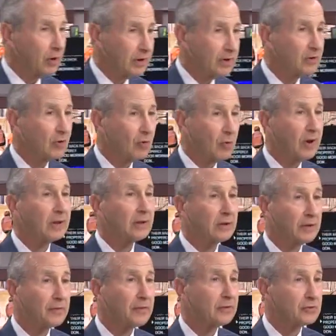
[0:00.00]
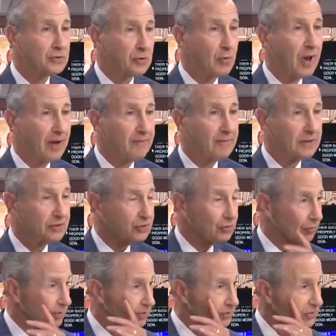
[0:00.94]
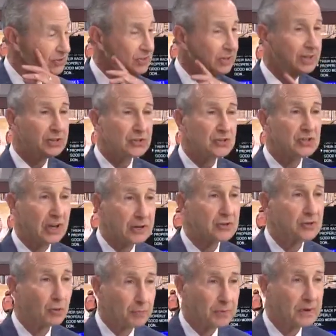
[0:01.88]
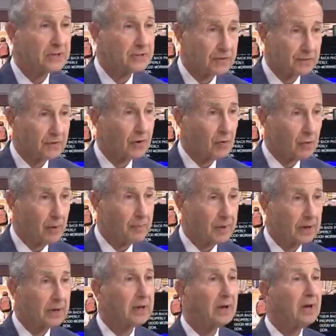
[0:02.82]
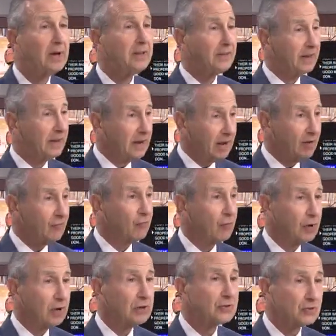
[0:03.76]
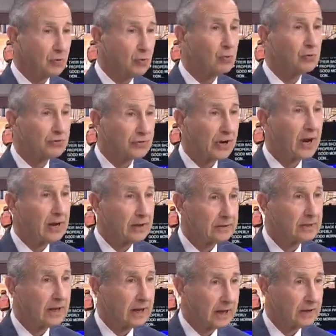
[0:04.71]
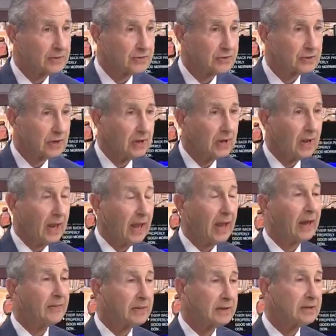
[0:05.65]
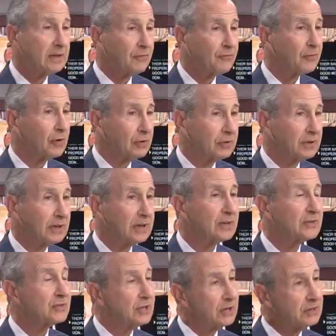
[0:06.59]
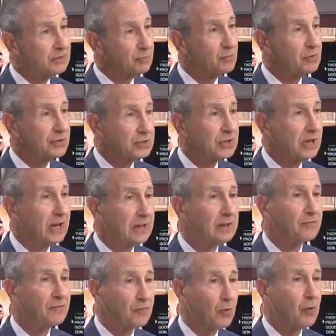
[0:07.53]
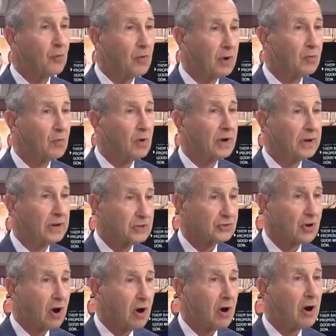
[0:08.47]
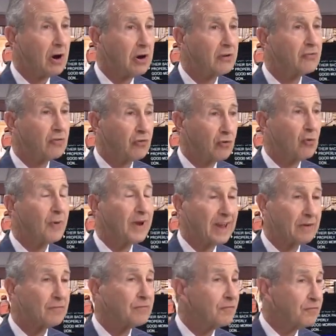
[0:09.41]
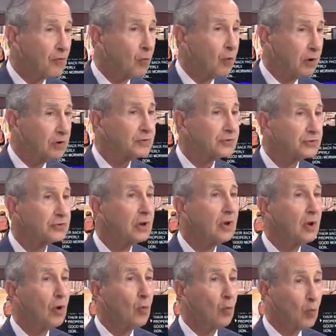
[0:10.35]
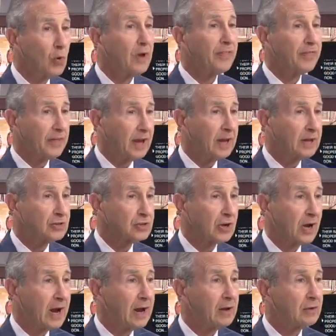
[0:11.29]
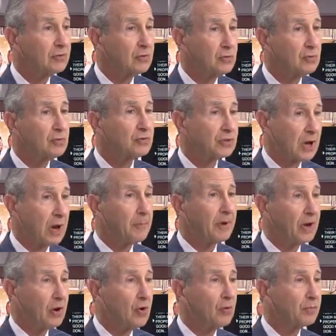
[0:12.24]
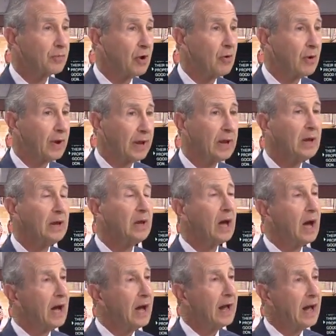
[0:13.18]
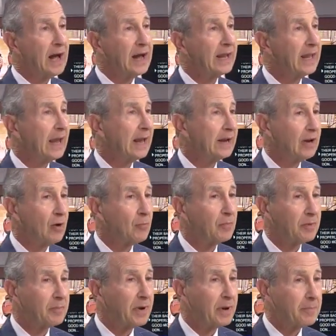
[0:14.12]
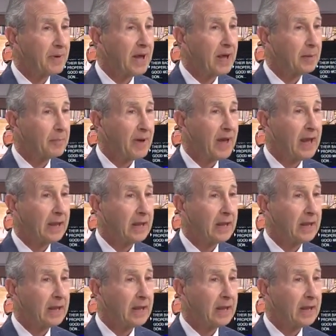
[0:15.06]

incorrectly or they're too heavy. So this is an essential piece of equipment that every school child needs. And the difficulty is, as we say, the 411 is hard to enforce with a child who's coming home going, I, I can't help it, my backpack